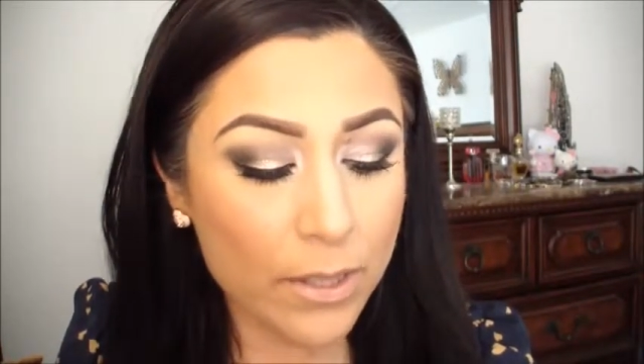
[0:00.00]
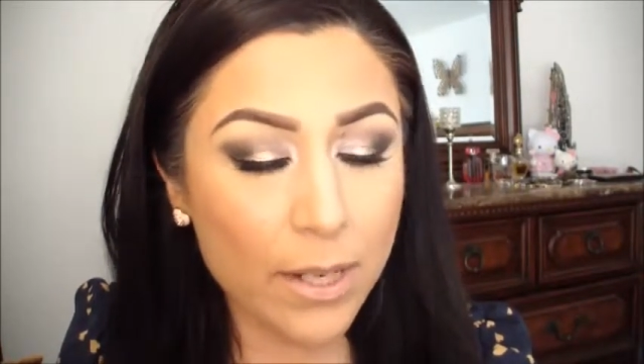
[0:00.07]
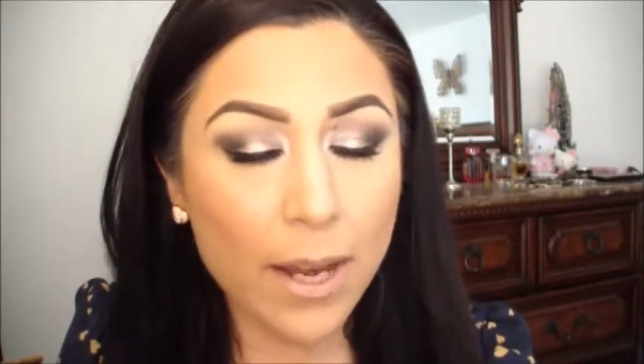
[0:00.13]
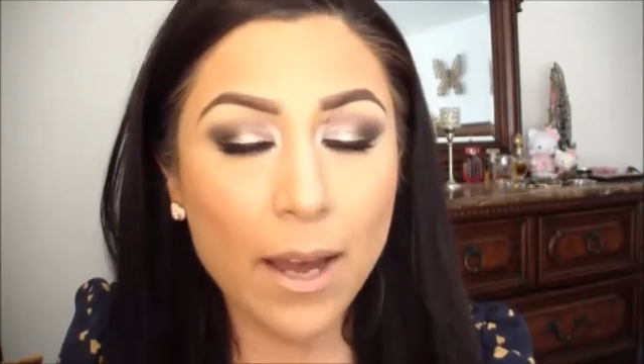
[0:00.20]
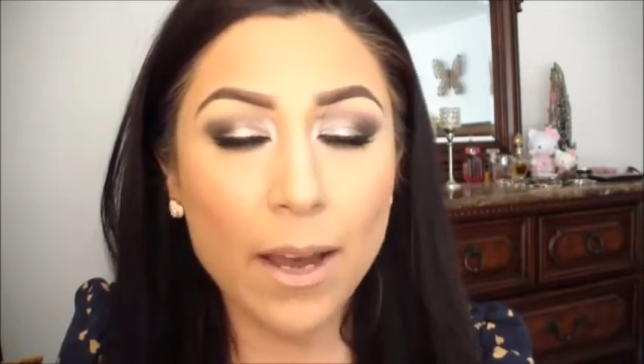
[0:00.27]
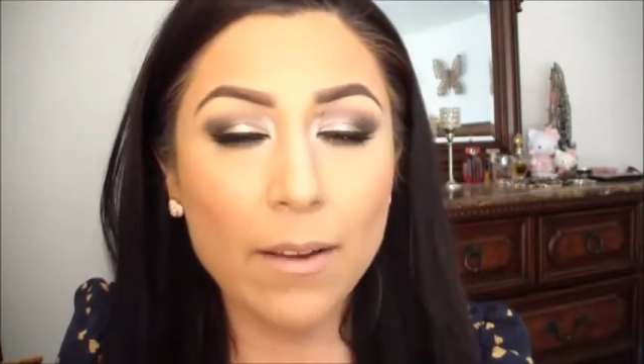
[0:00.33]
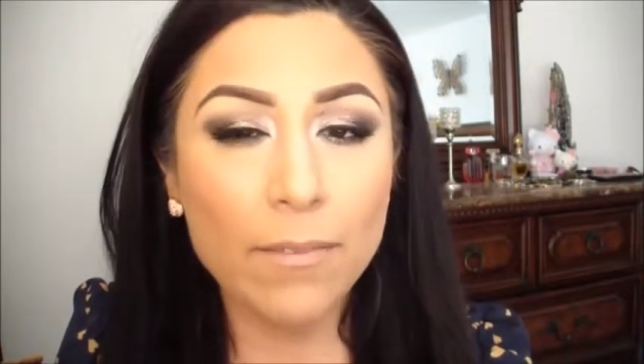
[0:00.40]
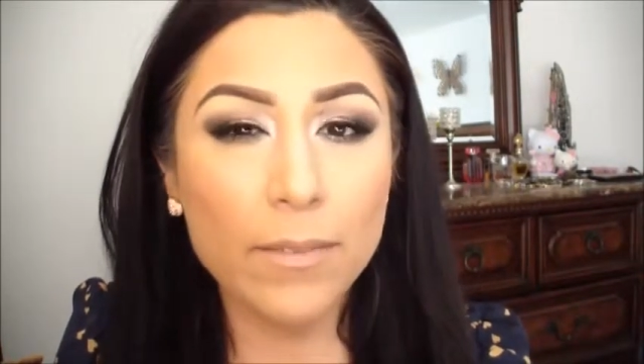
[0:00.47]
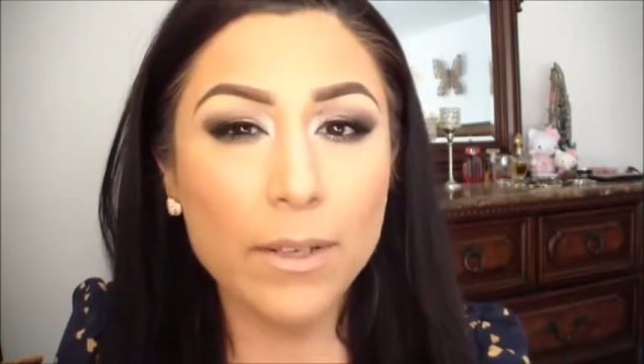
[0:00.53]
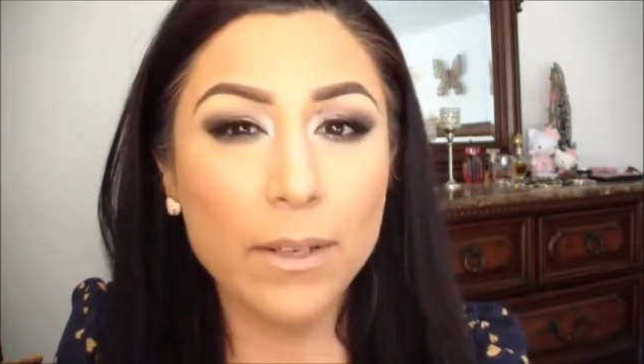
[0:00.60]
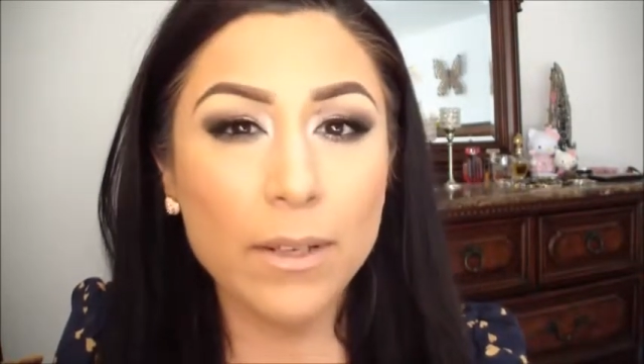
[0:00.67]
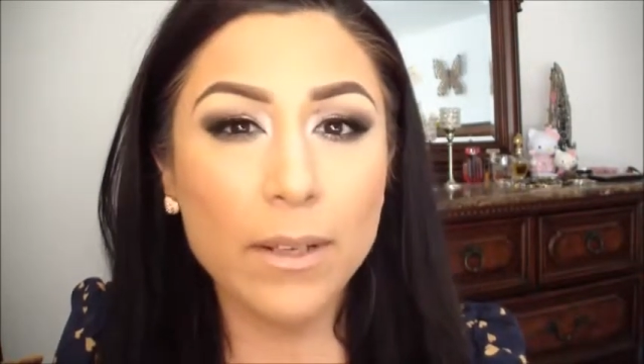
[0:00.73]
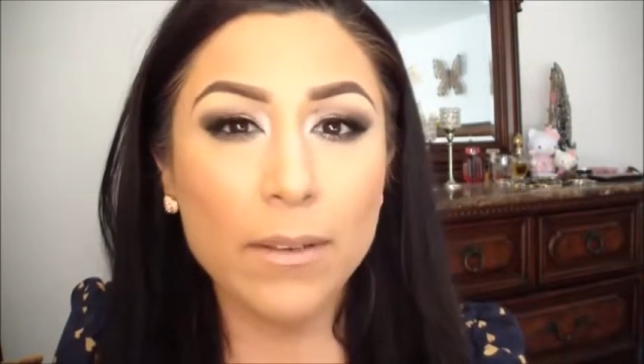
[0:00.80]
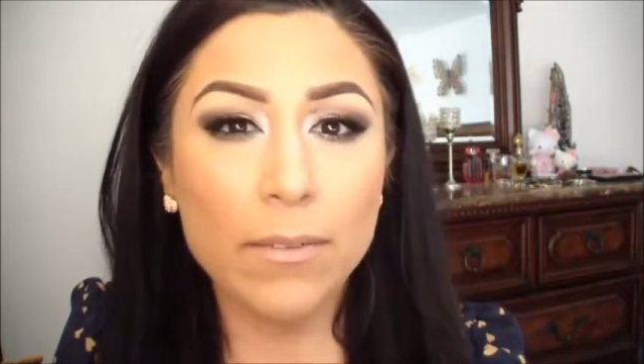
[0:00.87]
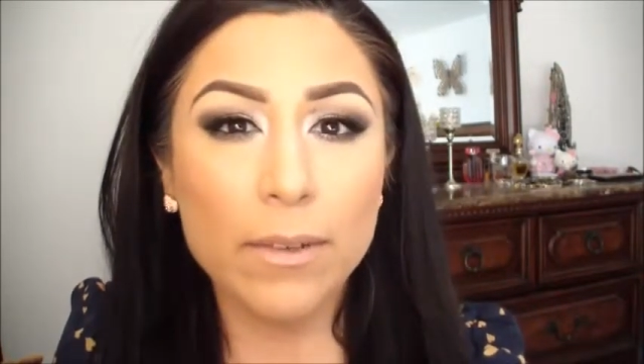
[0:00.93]
to have
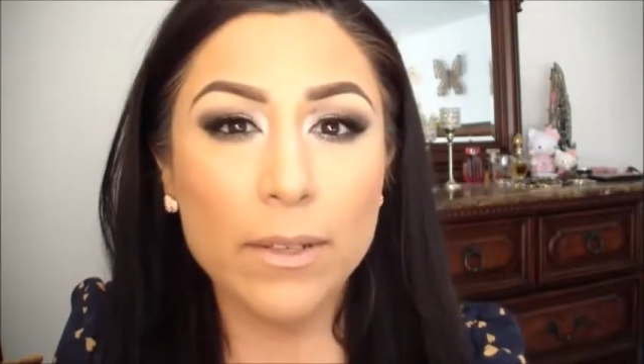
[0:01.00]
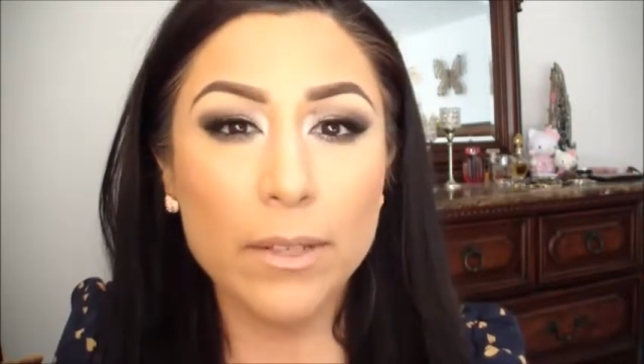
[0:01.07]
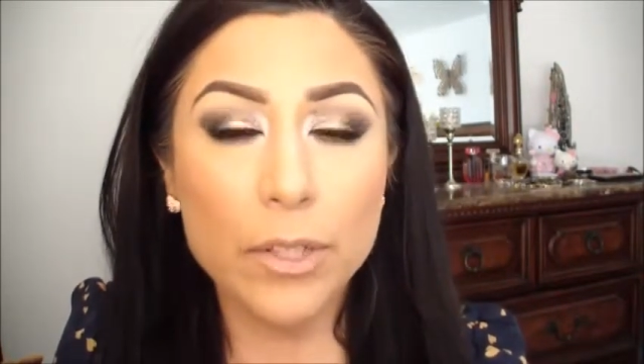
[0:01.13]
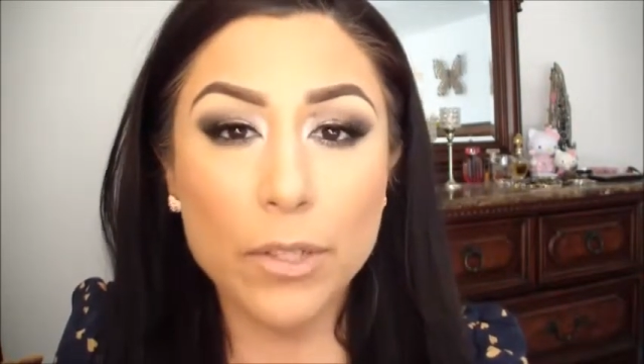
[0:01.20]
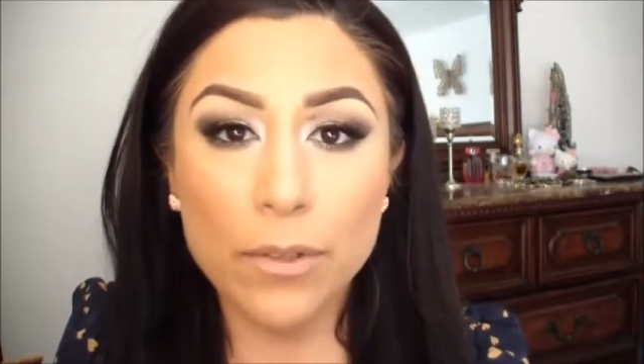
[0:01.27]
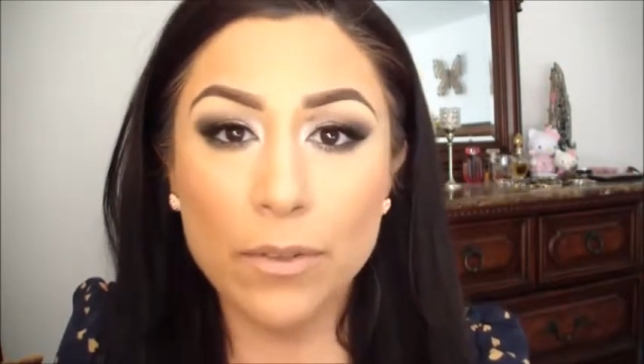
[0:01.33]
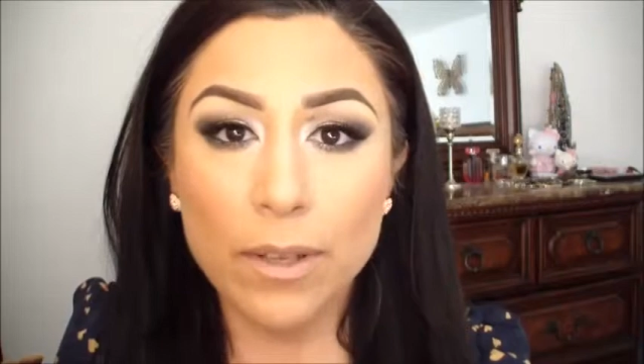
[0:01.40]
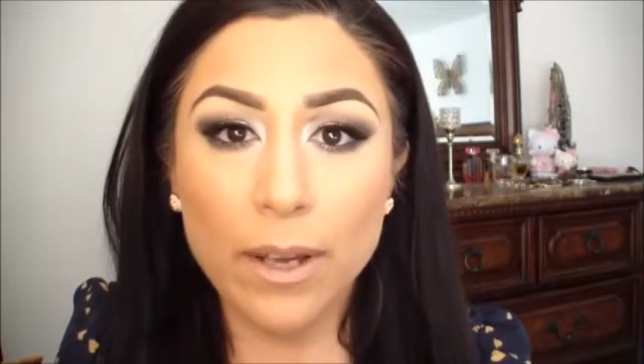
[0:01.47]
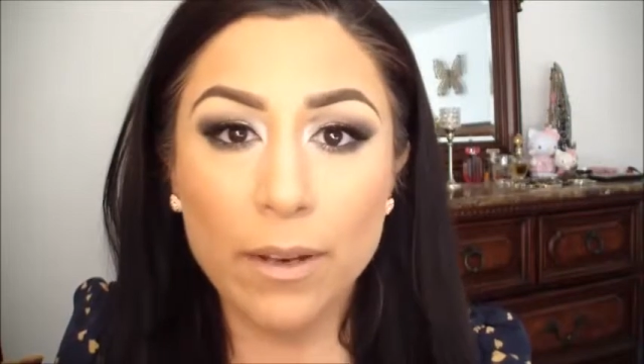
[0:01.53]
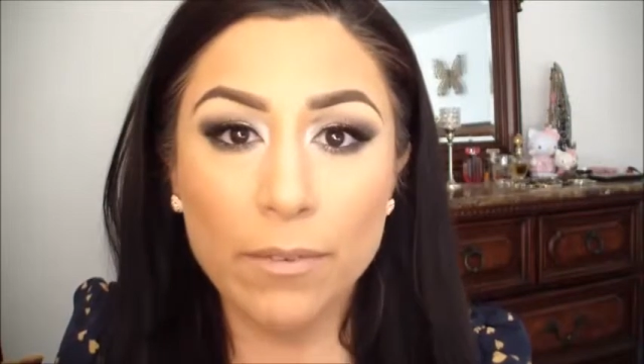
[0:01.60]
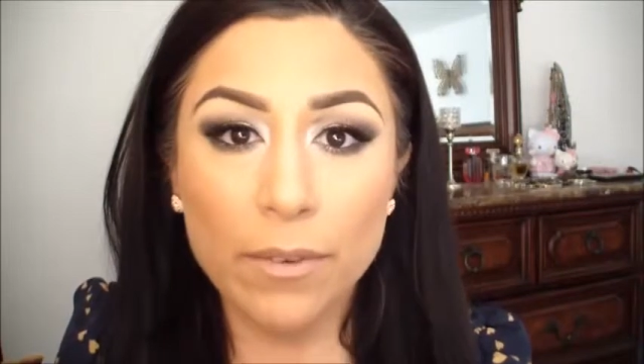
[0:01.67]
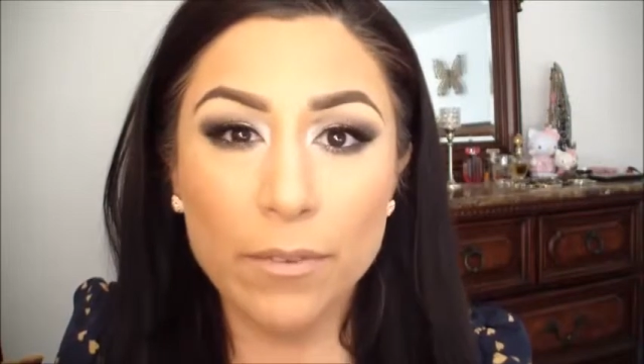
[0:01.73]
to even do that